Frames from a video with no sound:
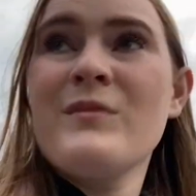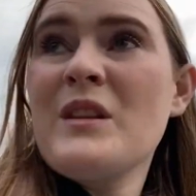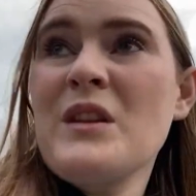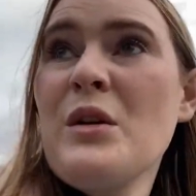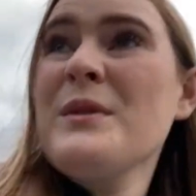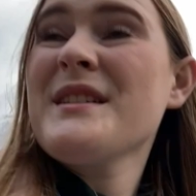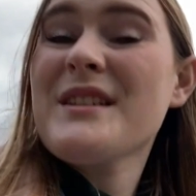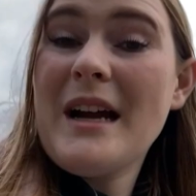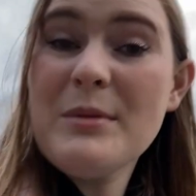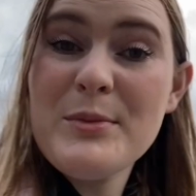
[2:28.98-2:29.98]
no one
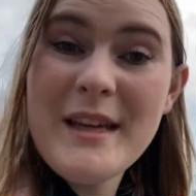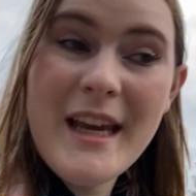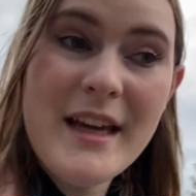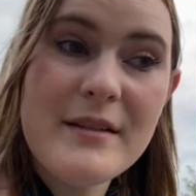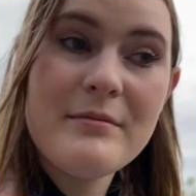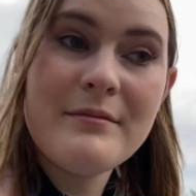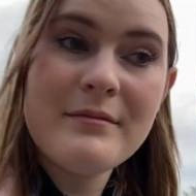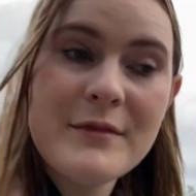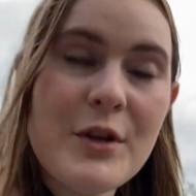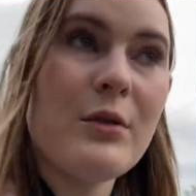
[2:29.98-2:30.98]
stopped me yet.
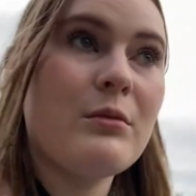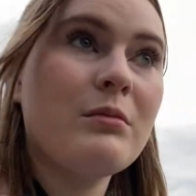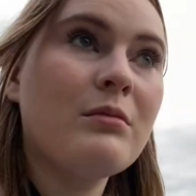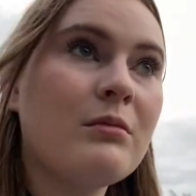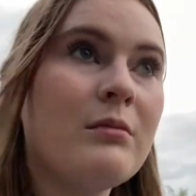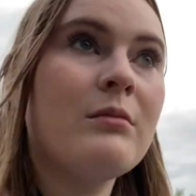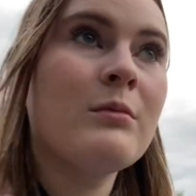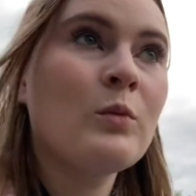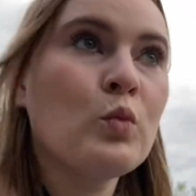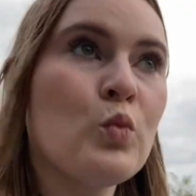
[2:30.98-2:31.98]
So
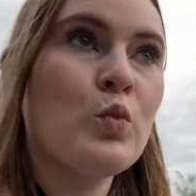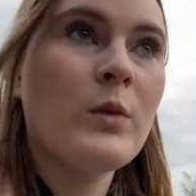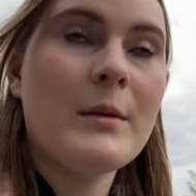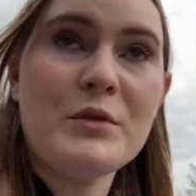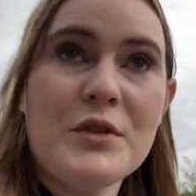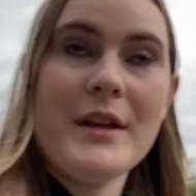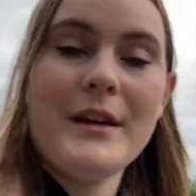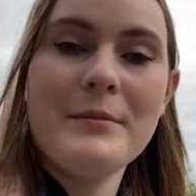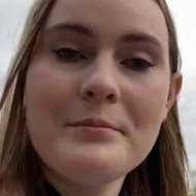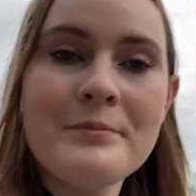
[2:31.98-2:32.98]
I'm just
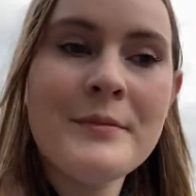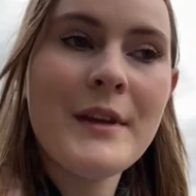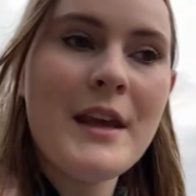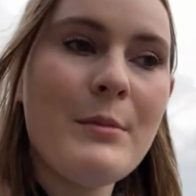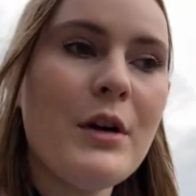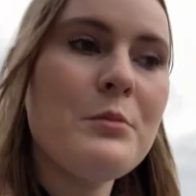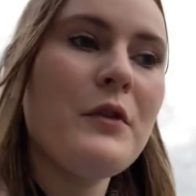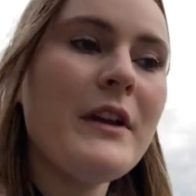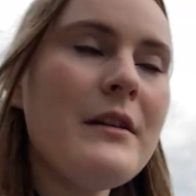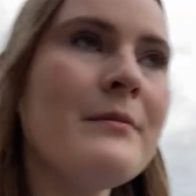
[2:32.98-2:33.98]
gonna keep on
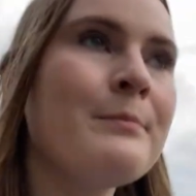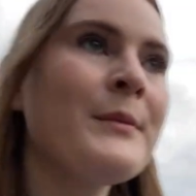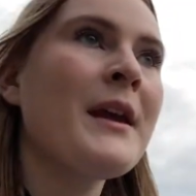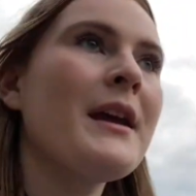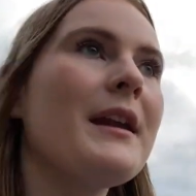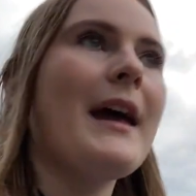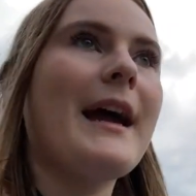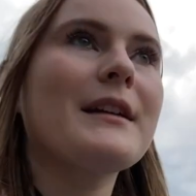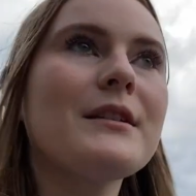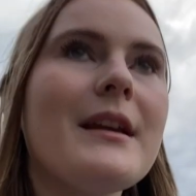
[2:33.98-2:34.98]
moving and
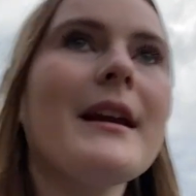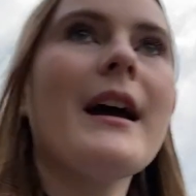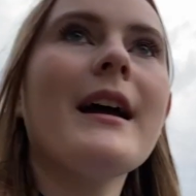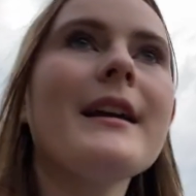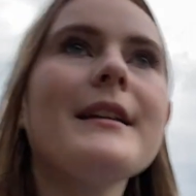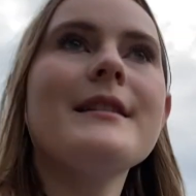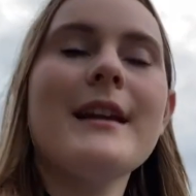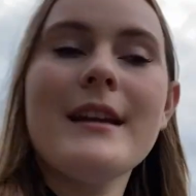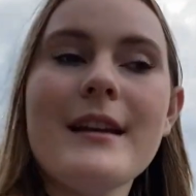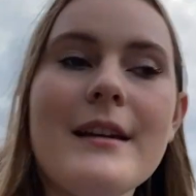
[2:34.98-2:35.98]
act like I
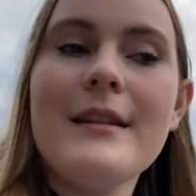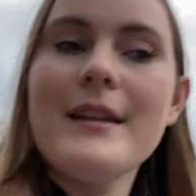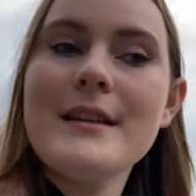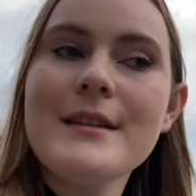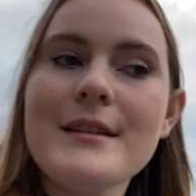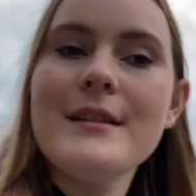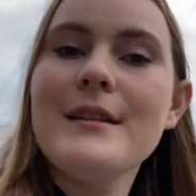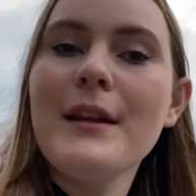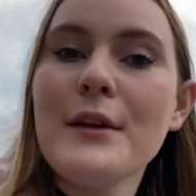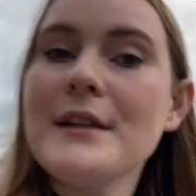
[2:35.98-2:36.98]
intended this
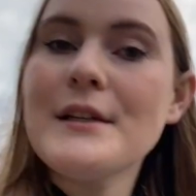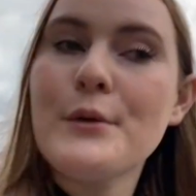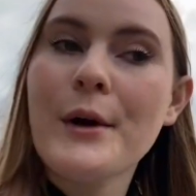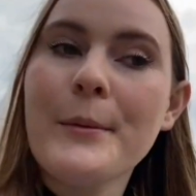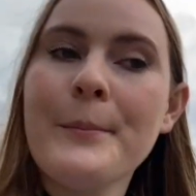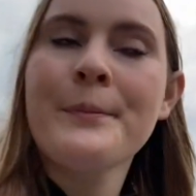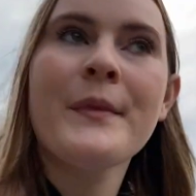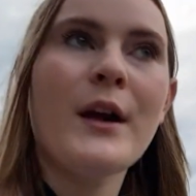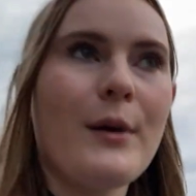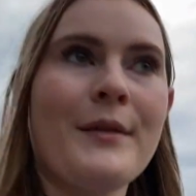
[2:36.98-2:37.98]
little detour
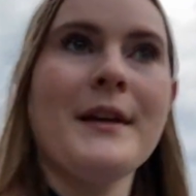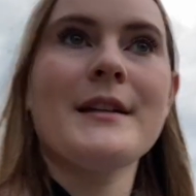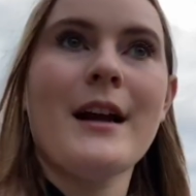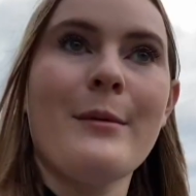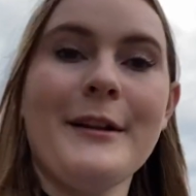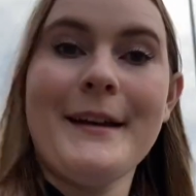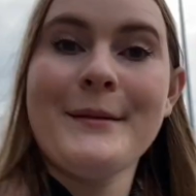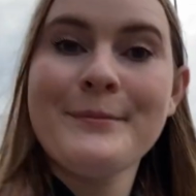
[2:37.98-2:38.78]
around the entire building.